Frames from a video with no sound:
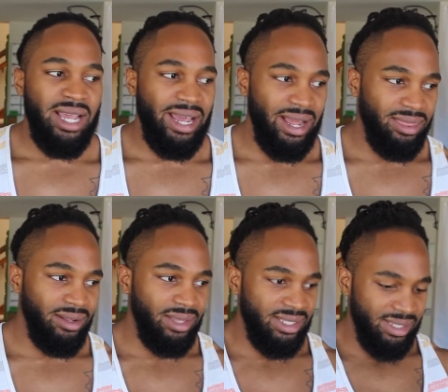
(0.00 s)
And I
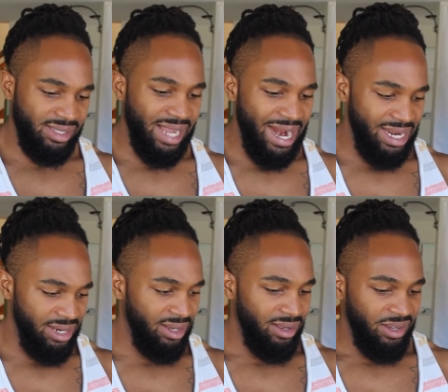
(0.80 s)
thought that
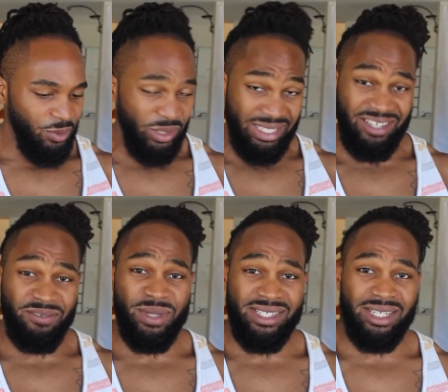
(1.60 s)
society would
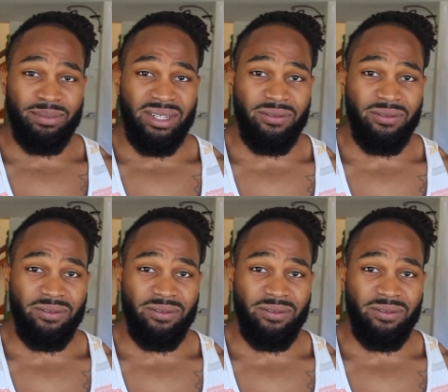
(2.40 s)
give me something